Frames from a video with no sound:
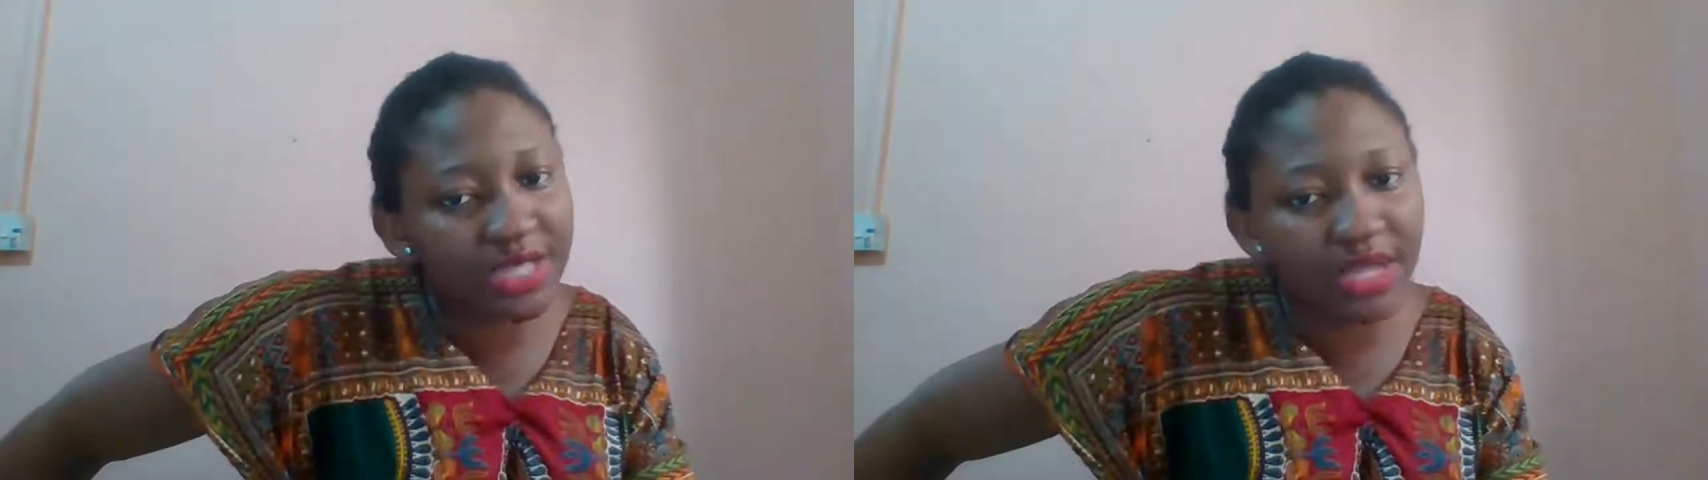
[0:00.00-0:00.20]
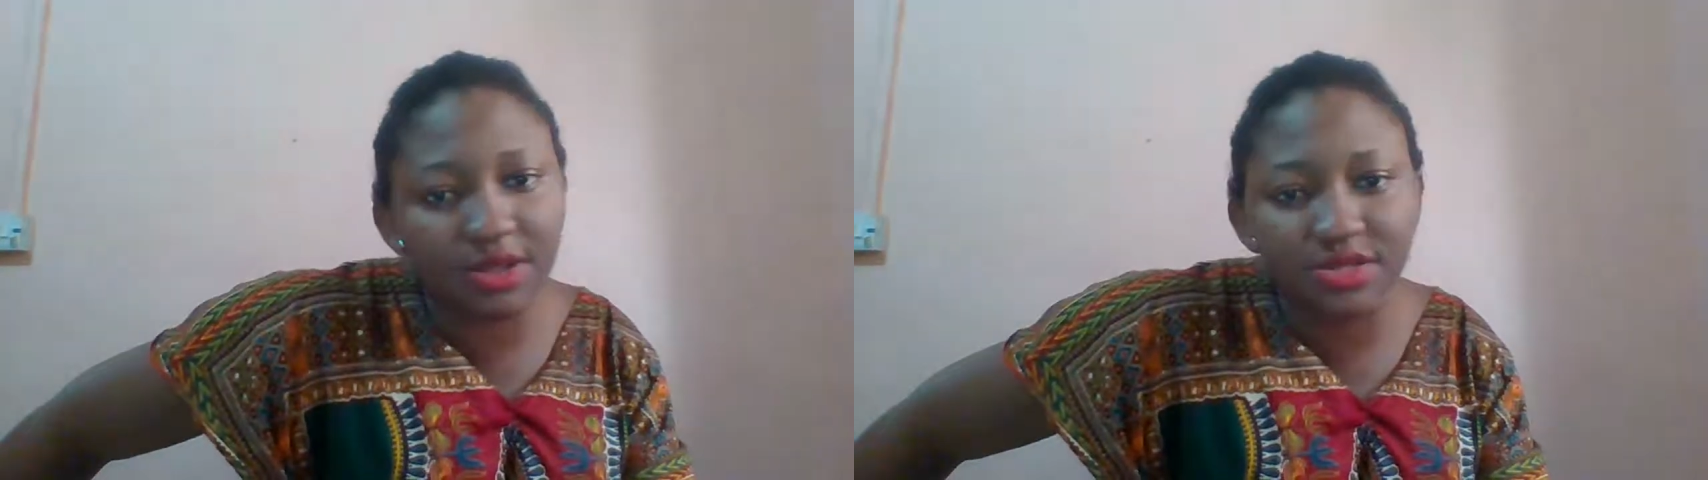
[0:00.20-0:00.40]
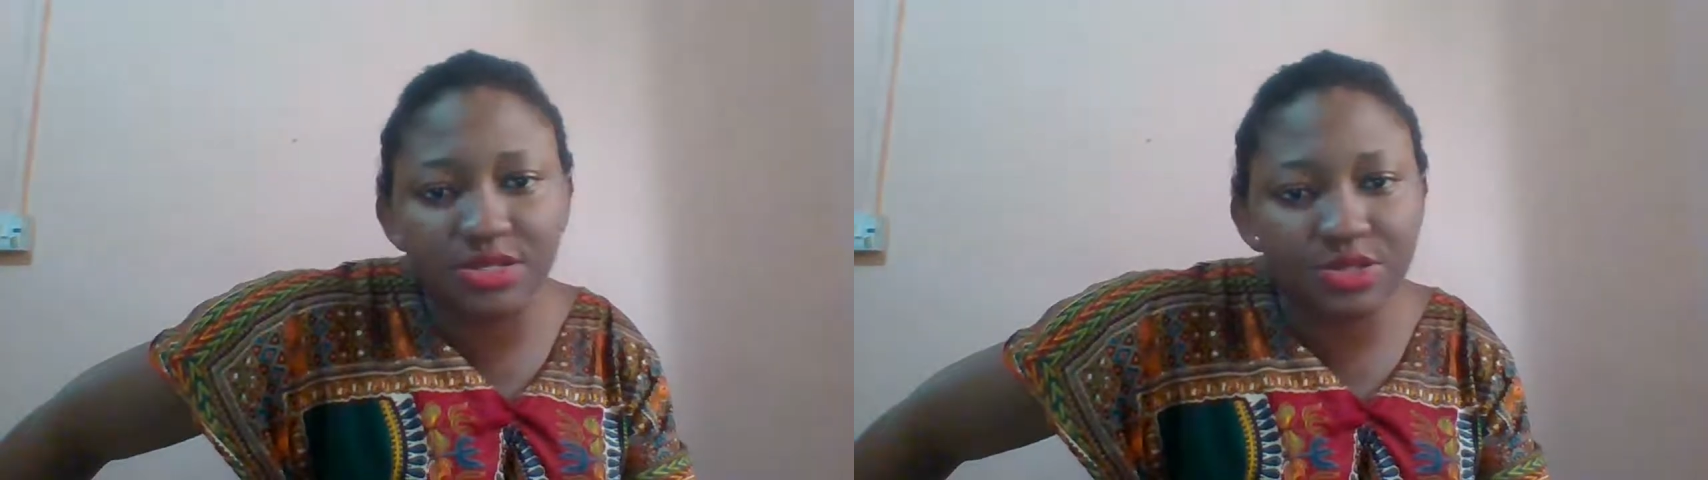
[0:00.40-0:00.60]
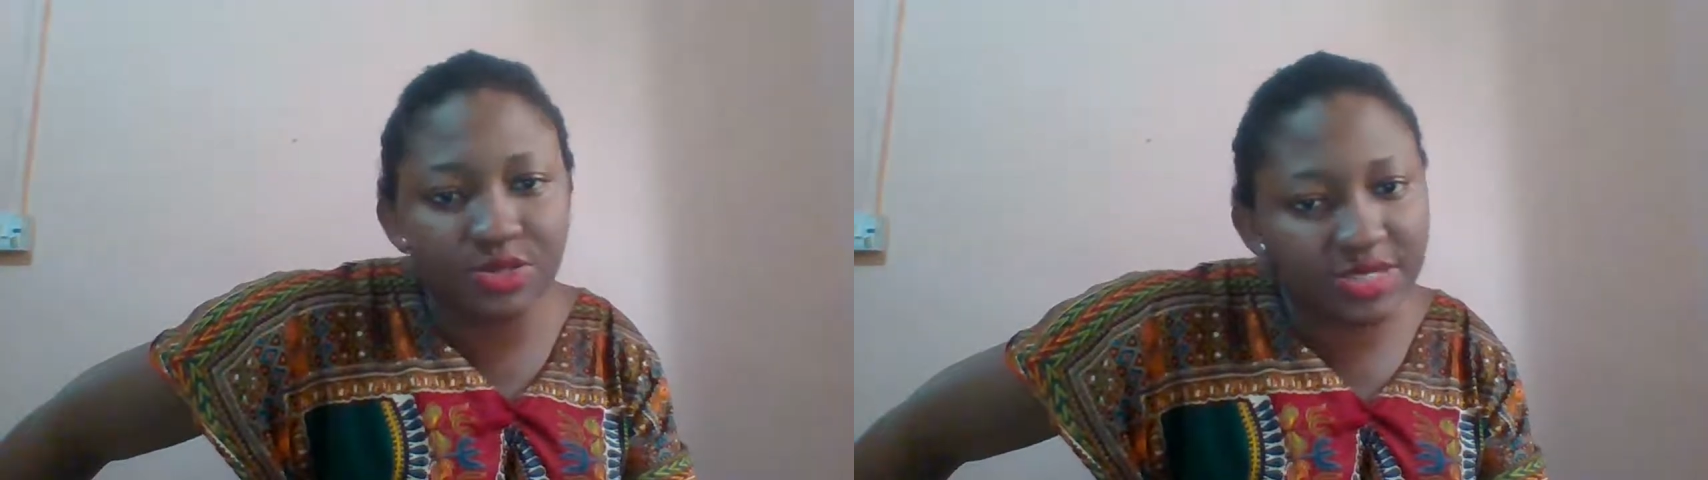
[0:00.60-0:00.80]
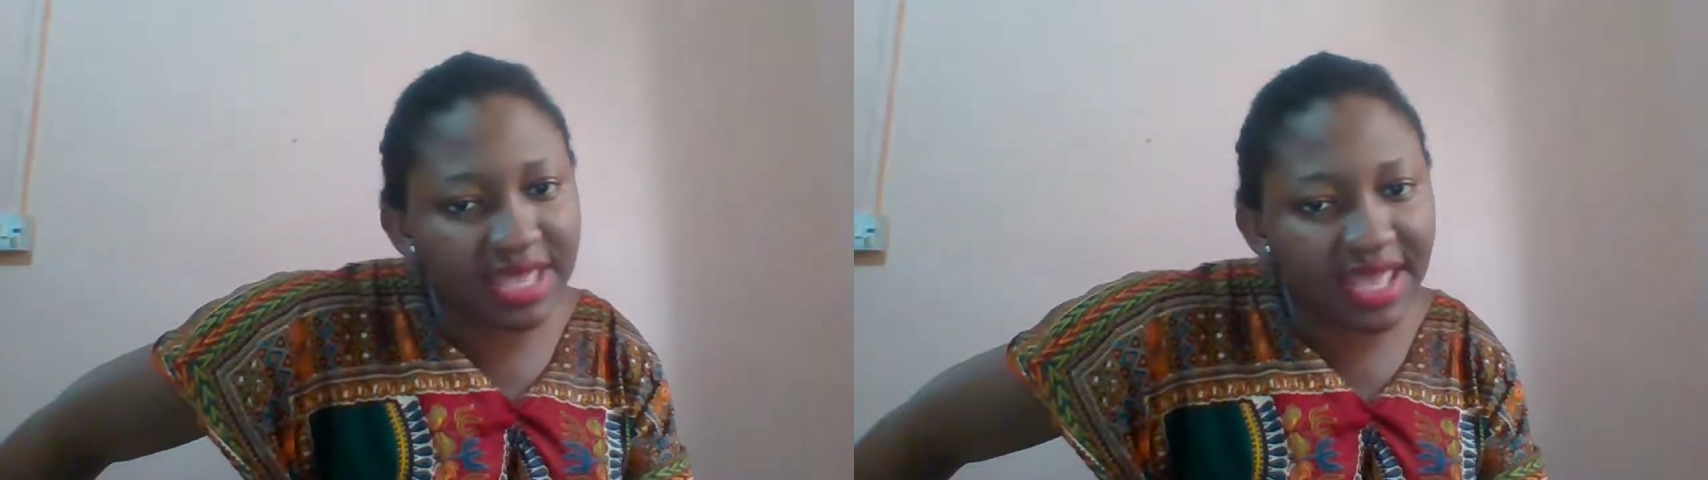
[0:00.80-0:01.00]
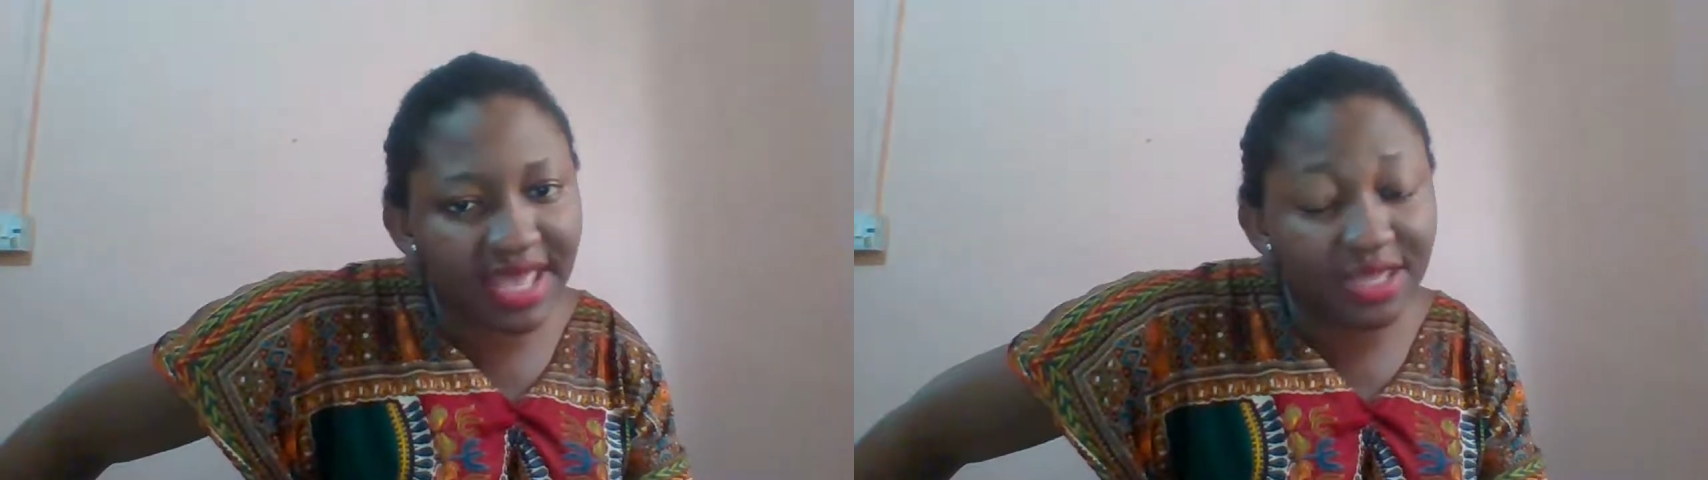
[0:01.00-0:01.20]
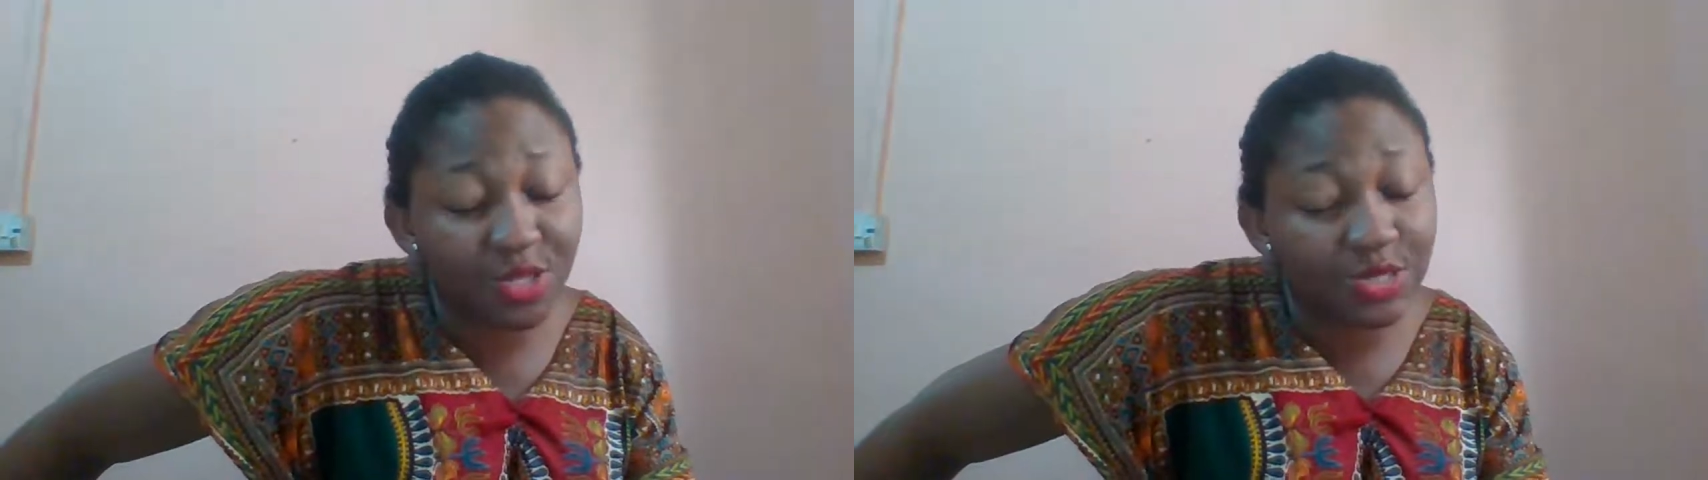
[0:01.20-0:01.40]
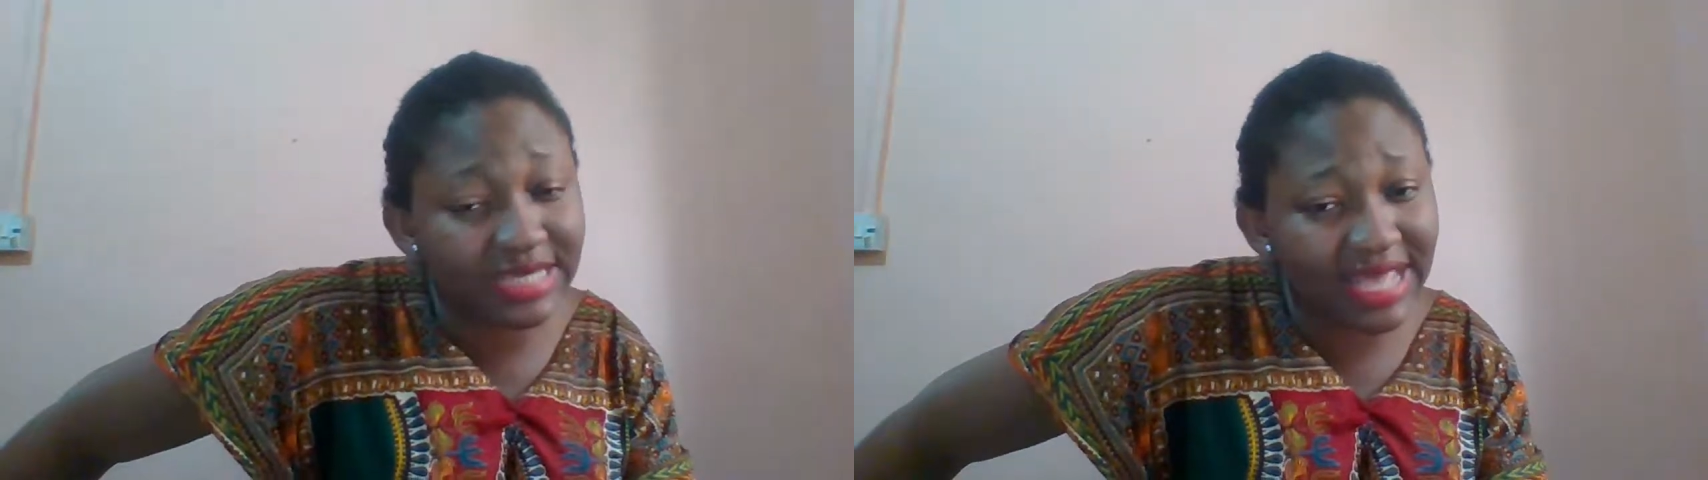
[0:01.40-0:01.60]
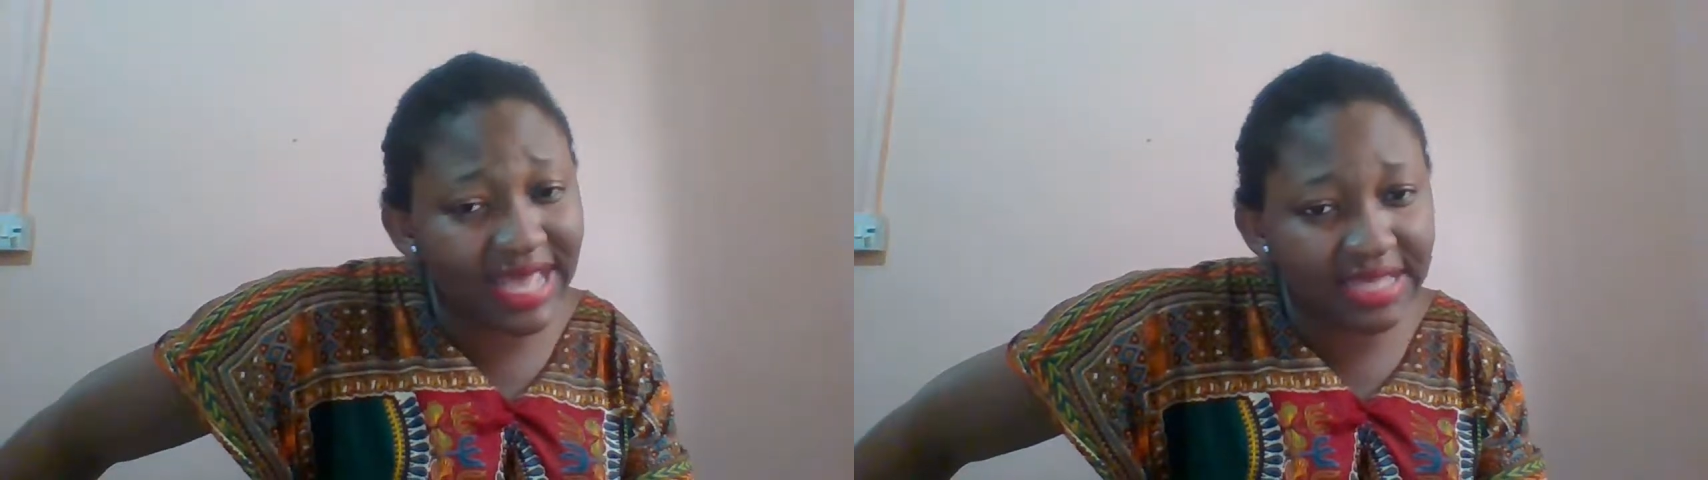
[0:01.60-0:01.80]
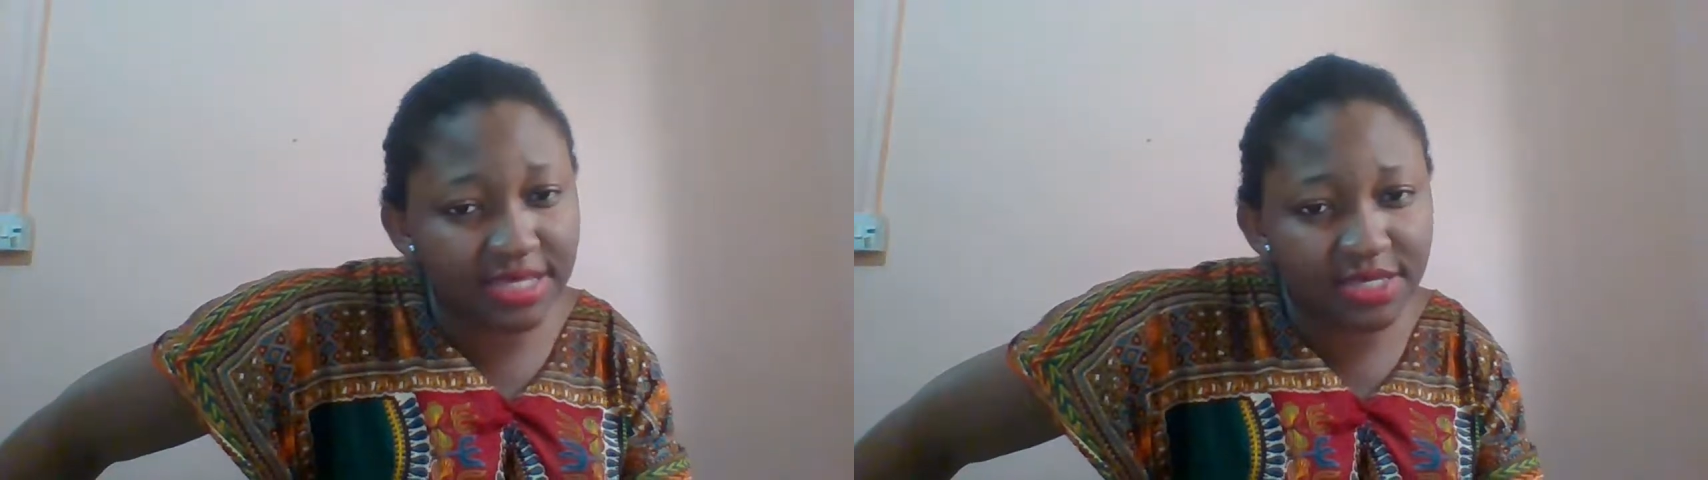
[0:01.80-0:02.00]
according to your
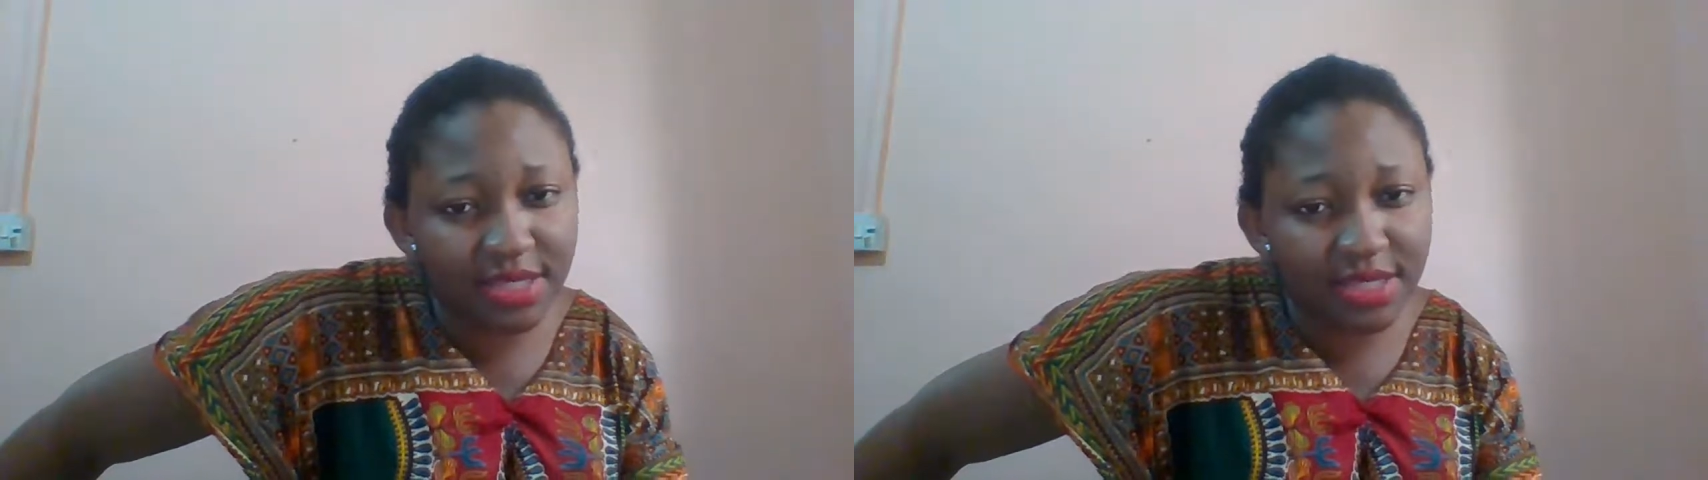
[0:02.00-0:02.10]
size.